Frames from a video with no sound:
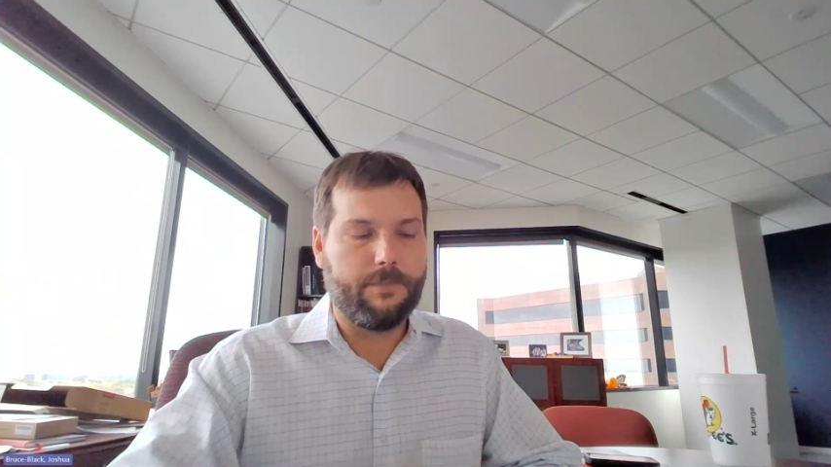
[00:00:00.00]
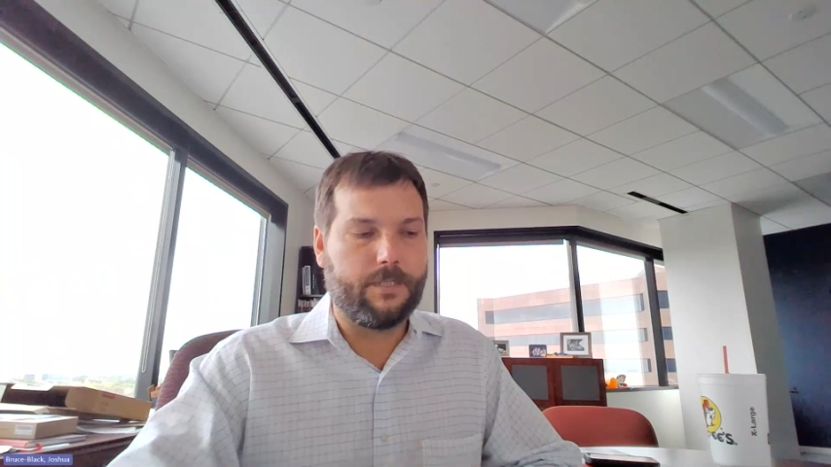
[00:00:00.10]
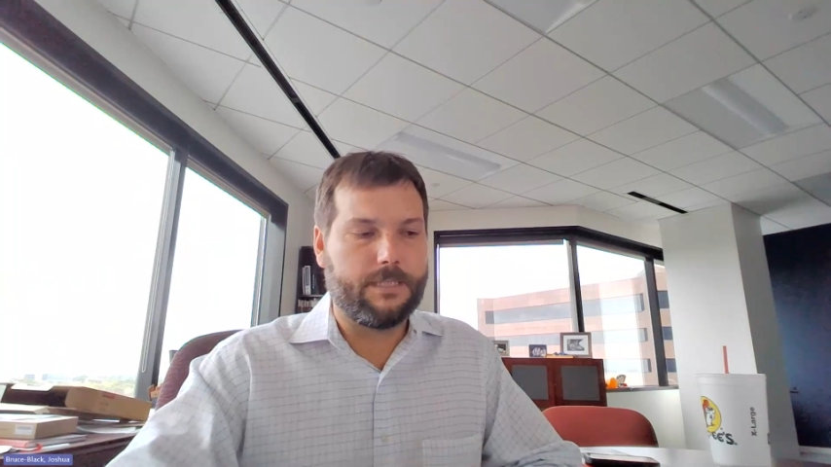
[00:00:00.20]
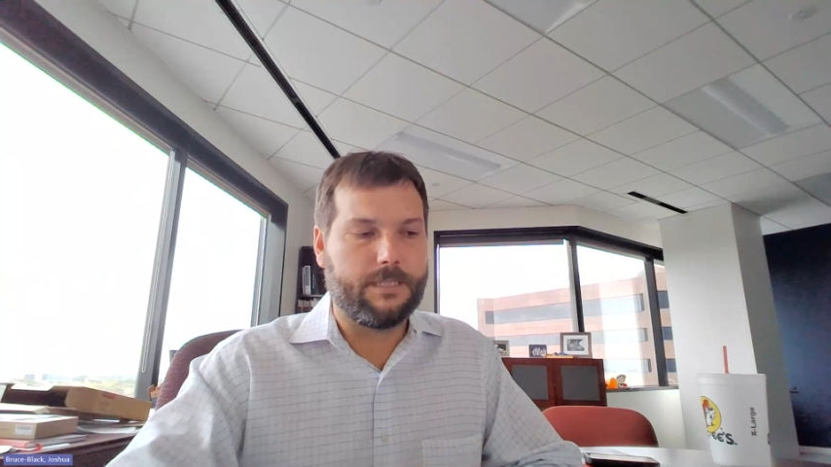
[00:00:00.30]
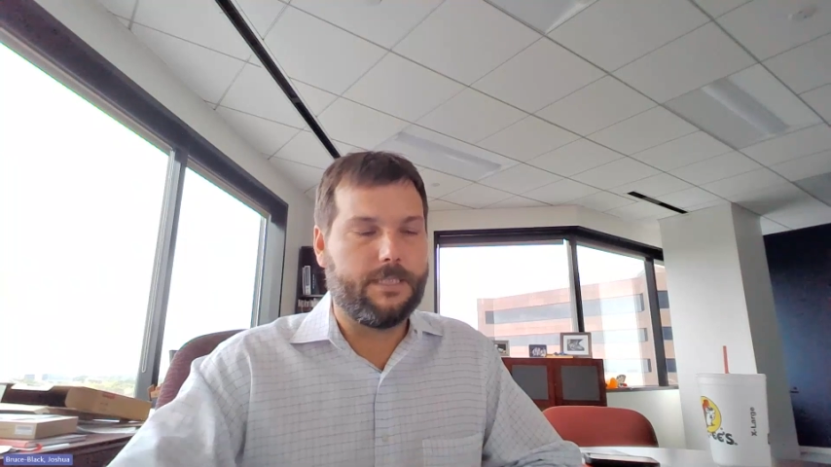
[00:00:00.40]

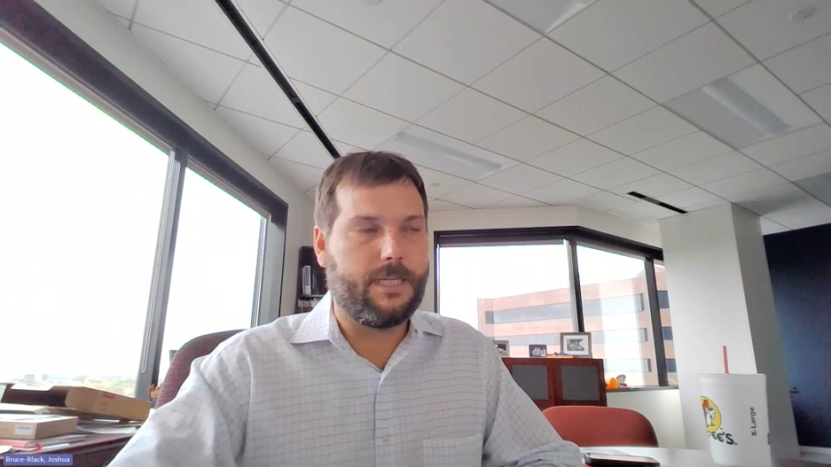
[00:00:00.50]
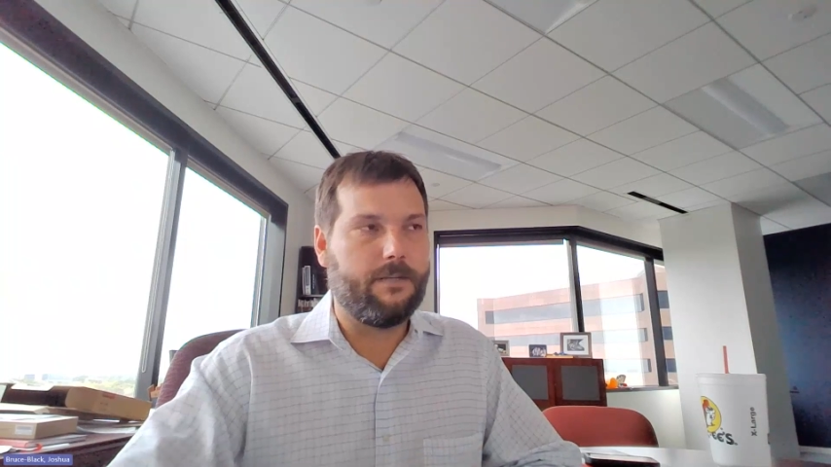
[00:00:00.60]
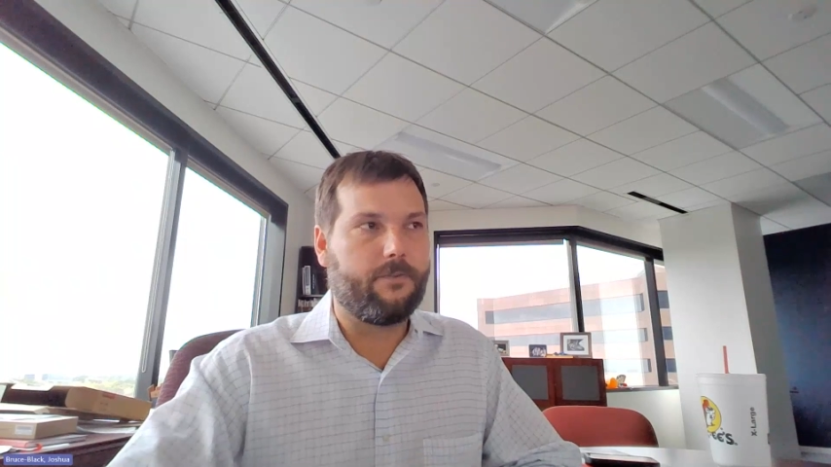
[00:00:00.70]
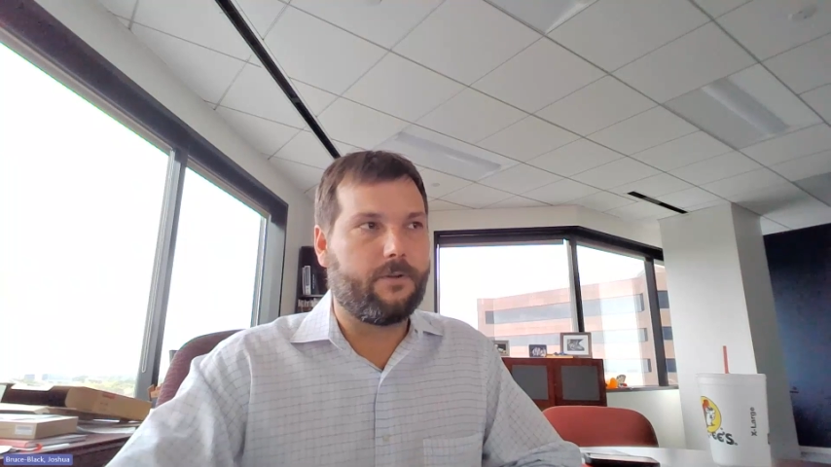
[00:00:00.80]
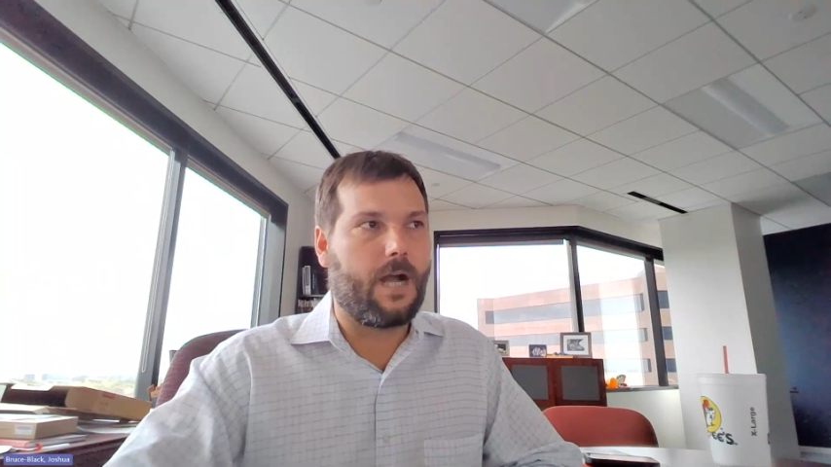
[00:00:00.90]
building is
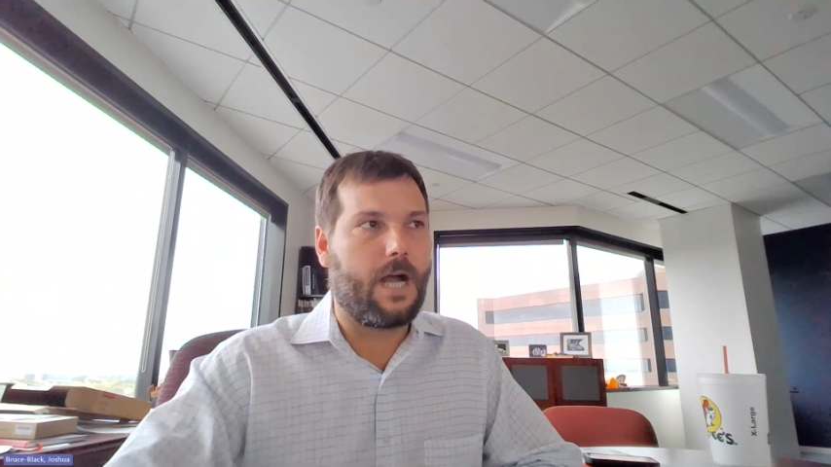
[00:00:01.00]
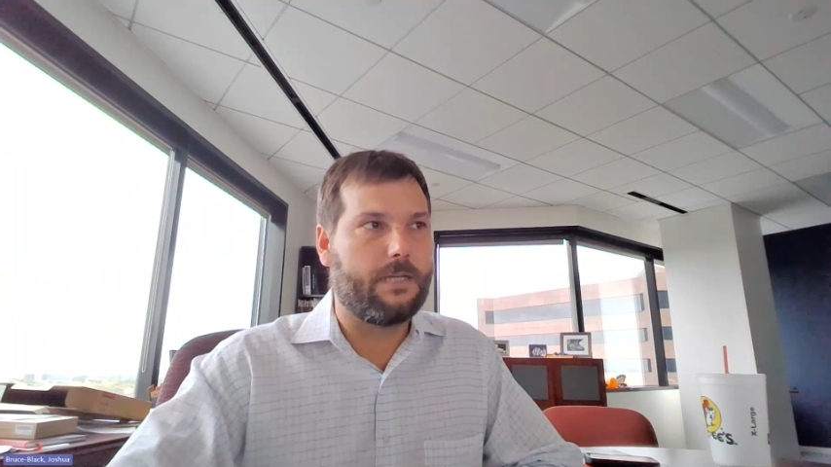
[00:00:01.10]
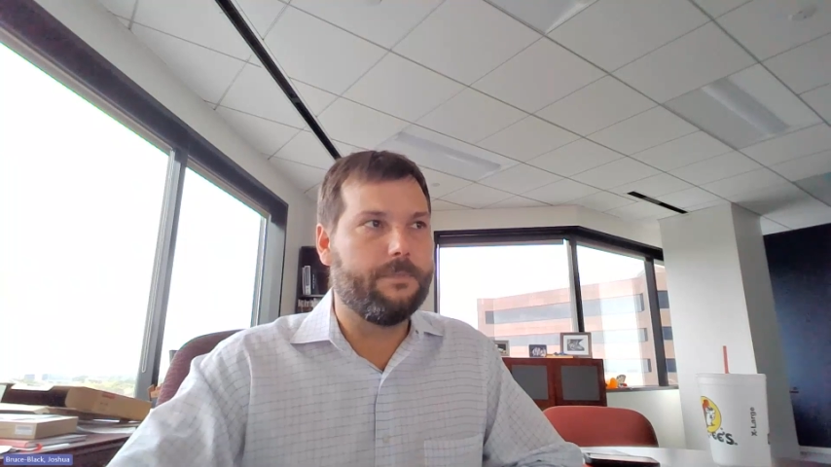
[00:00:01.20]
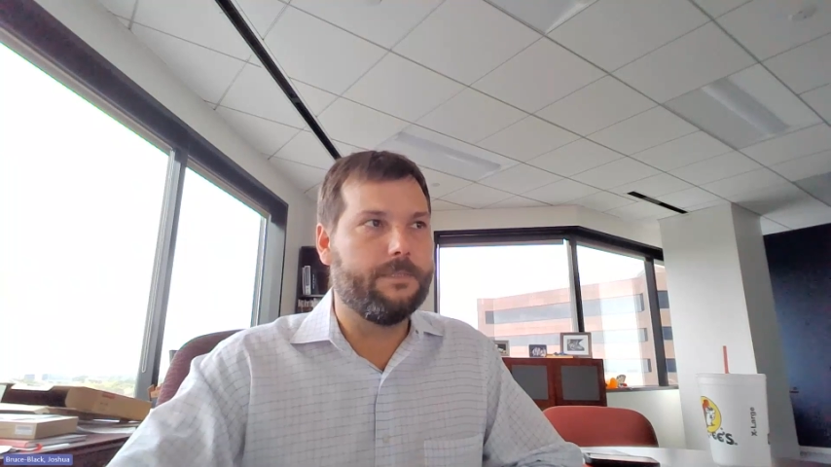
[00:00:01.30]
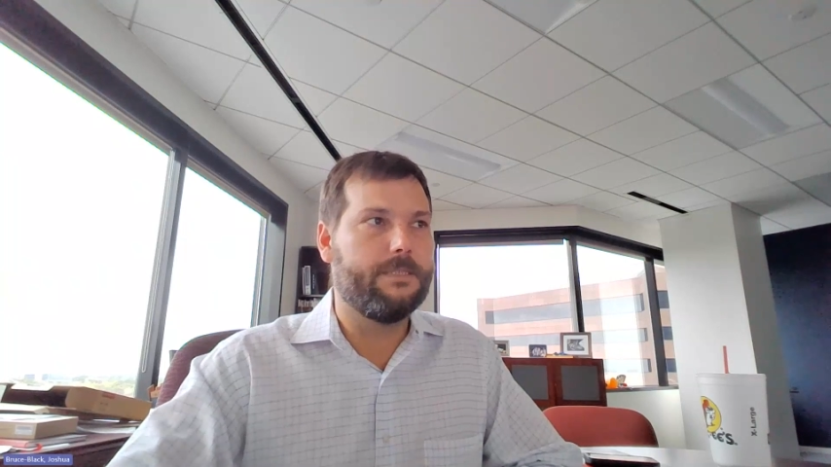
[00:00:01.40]
intended for
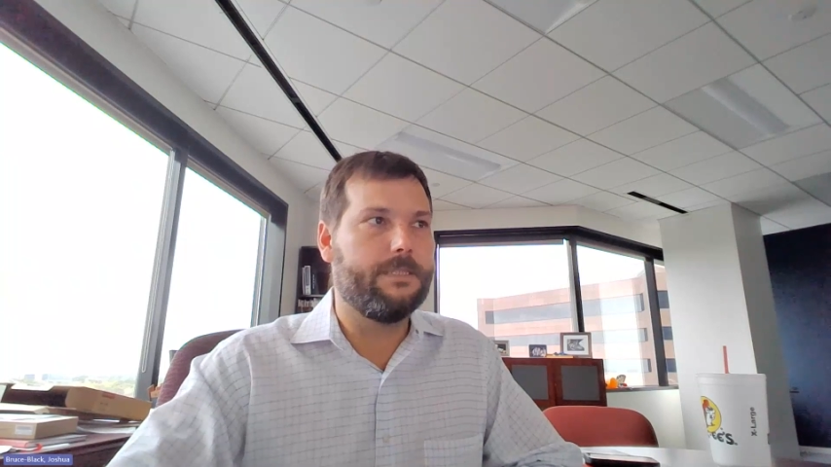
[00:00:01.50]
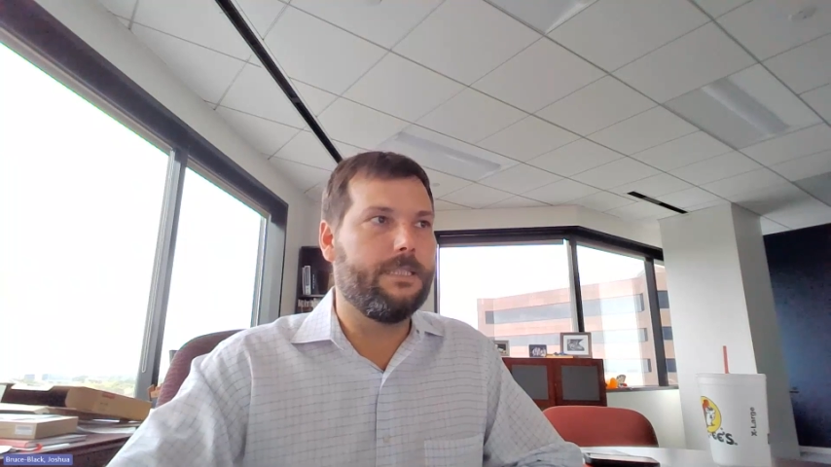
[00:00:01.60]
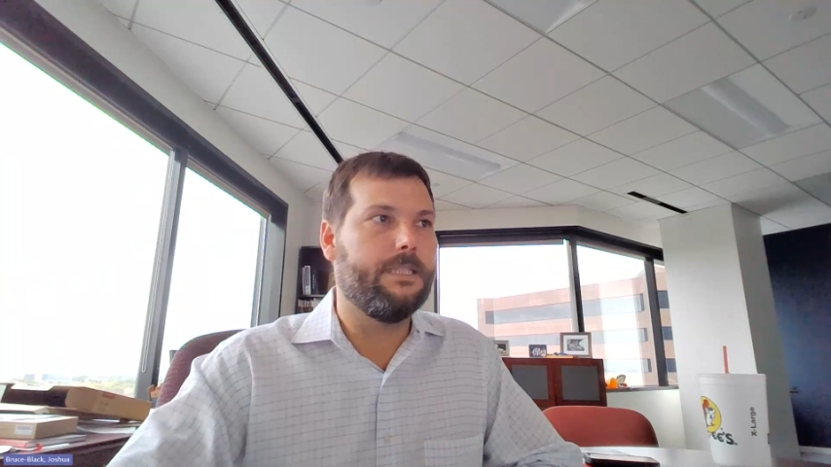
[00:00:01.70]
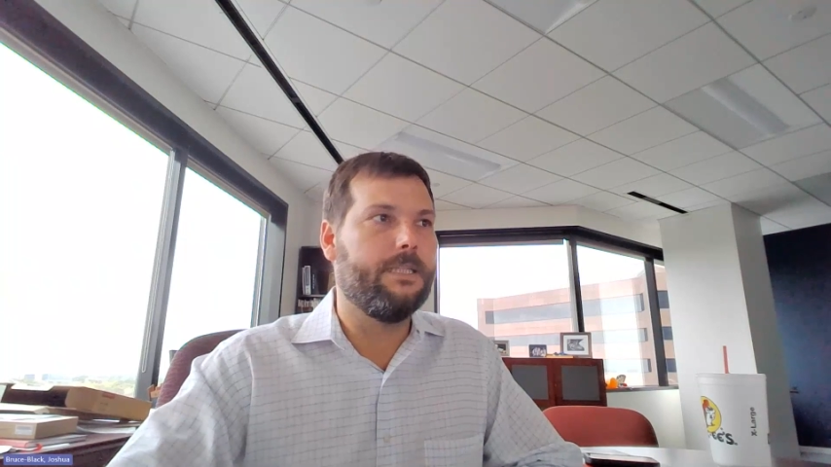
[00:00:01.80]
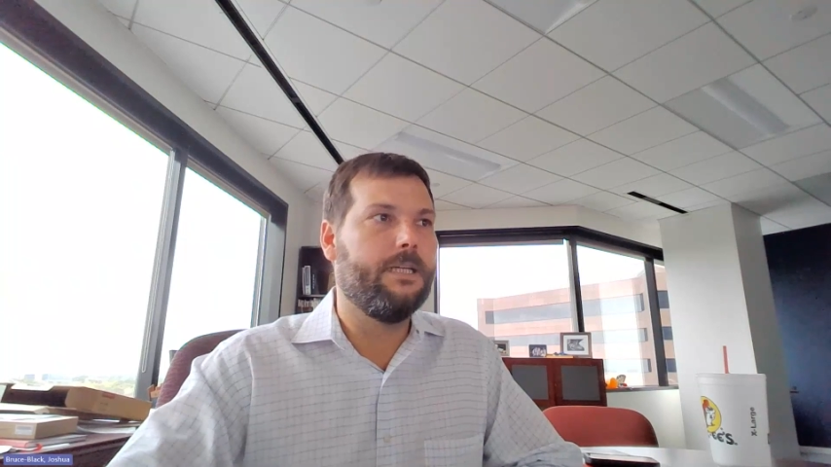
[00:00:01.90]

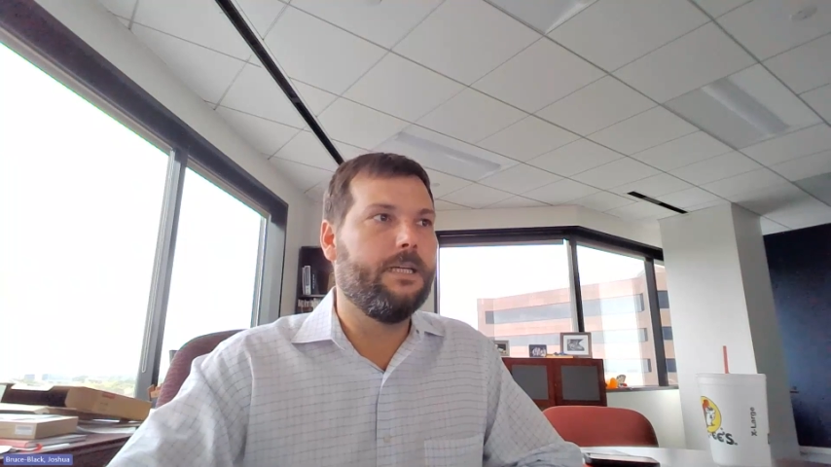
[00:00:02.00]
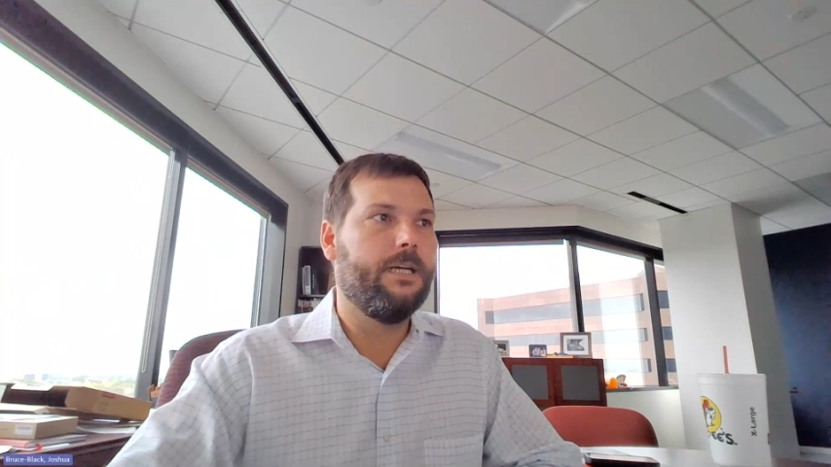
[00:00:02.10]
occupancy,